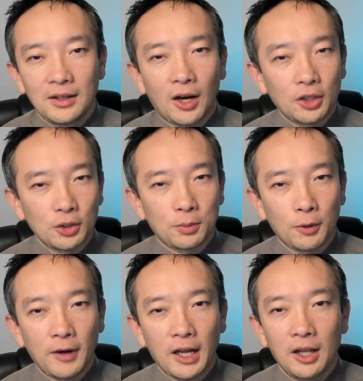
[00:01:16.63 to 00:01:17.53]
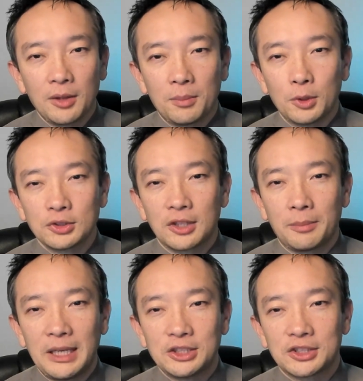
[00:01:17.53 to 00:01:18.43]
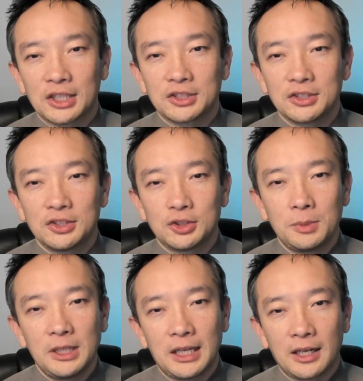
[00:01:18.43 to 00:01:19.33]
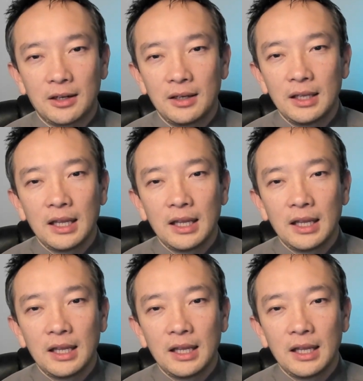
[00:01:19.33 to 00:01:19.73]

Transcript: On your profile, most of the major sections should be there,